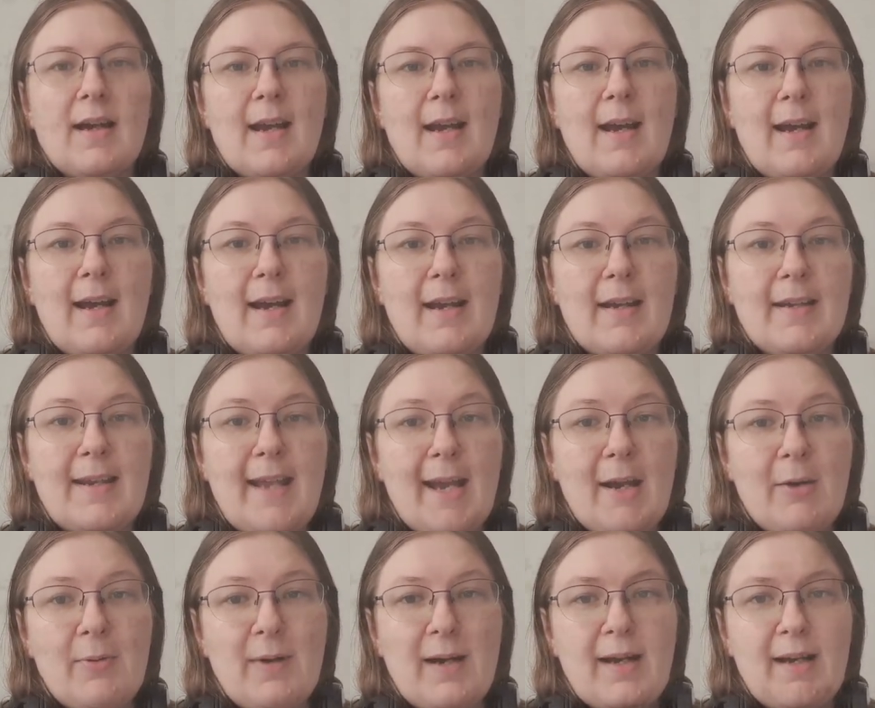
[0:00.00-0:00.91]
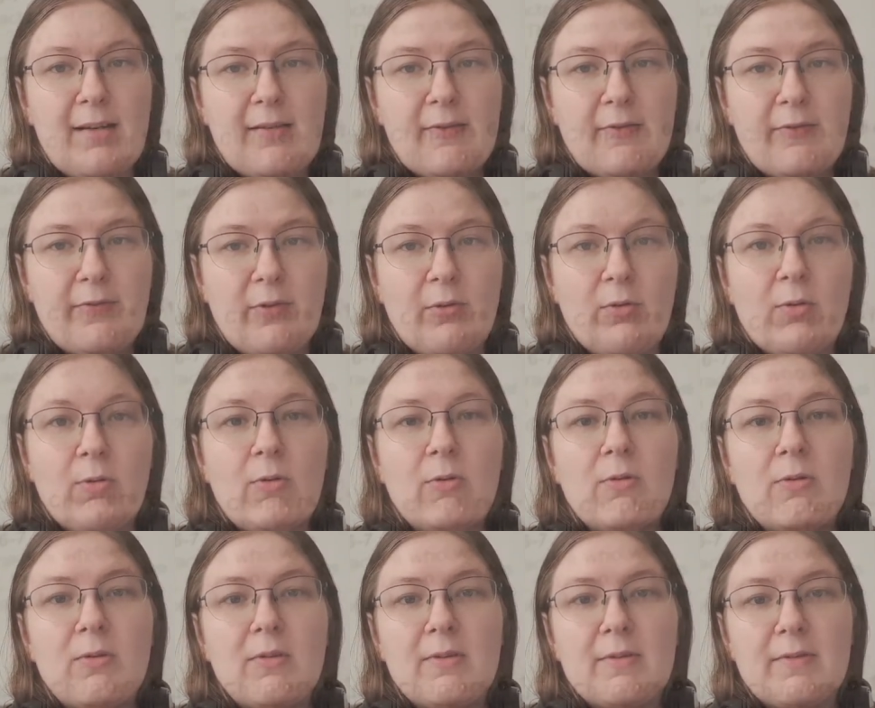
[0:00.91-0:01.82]
I now have
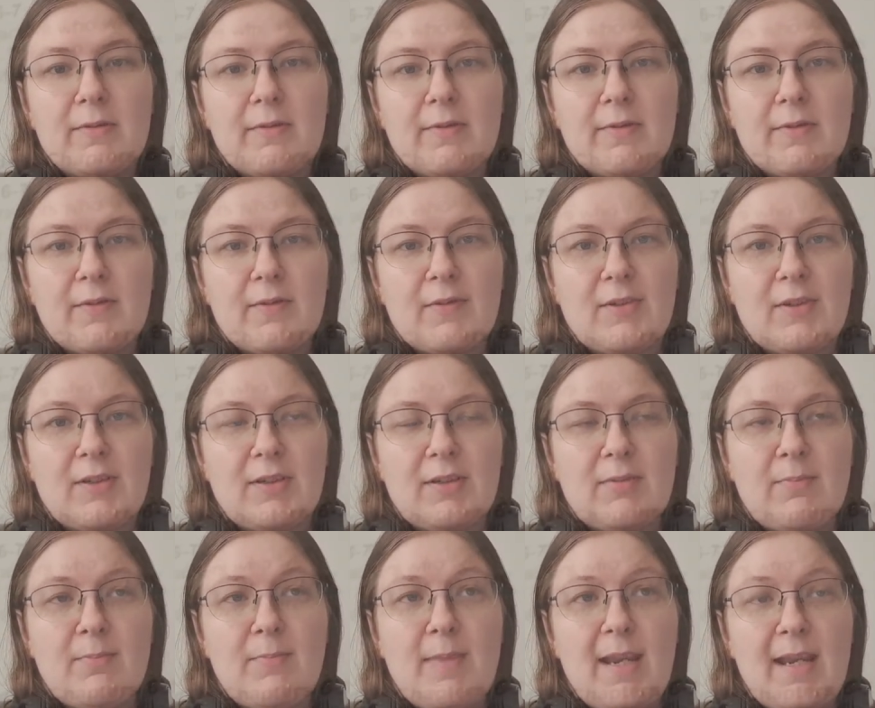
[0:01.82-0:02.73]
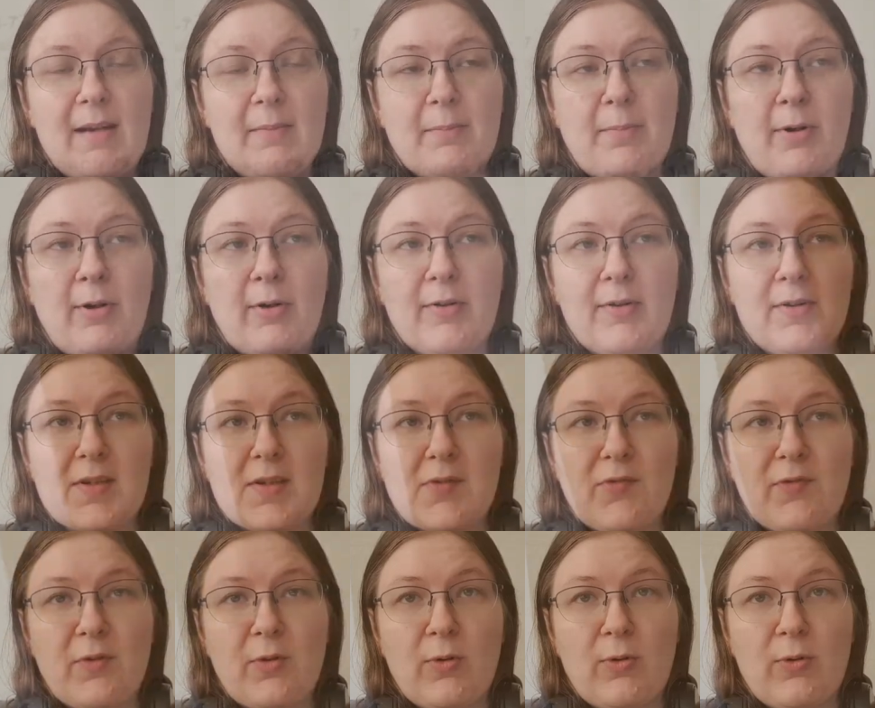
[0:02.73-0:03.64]
all the main points
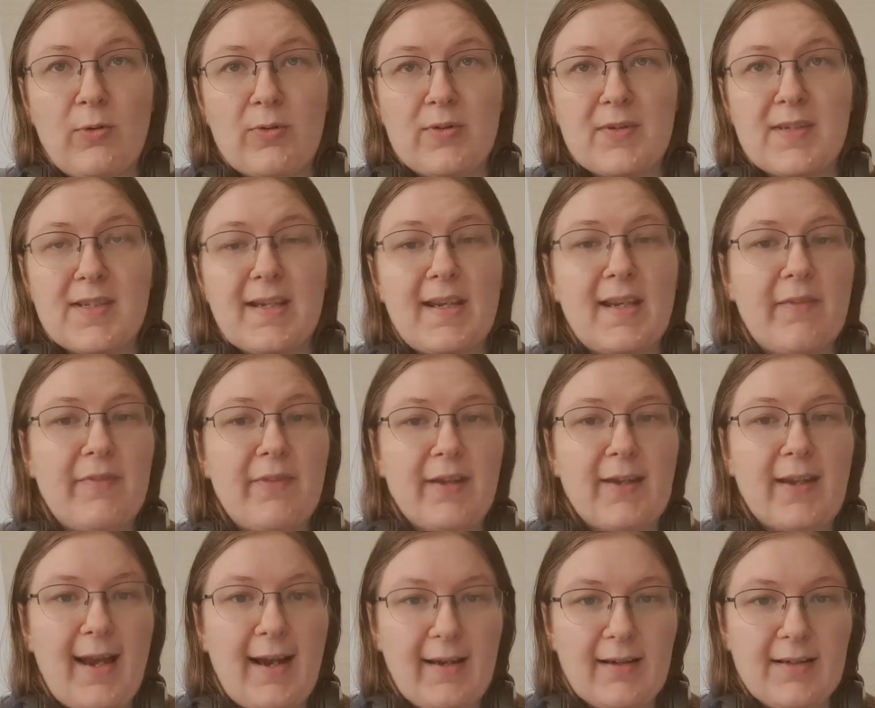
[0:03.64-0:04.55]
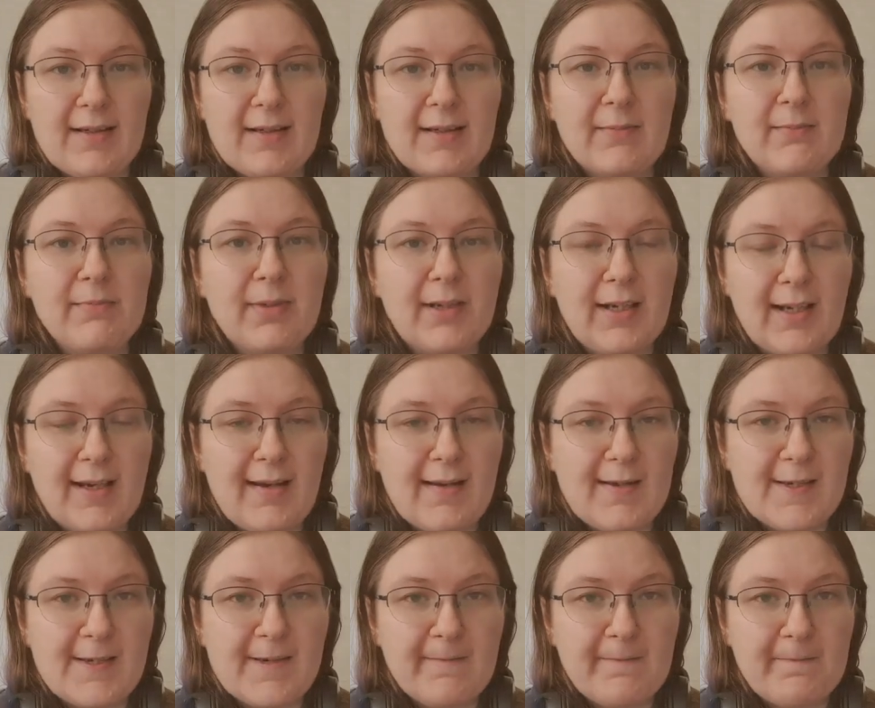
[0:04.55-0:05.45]
for Save the Cat in
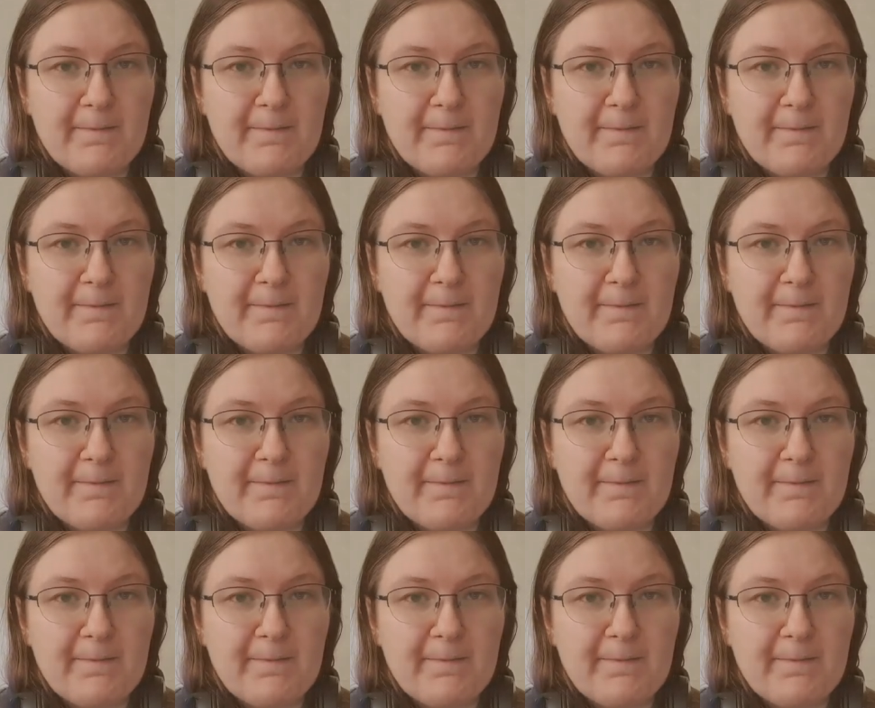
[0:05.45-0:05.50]
place,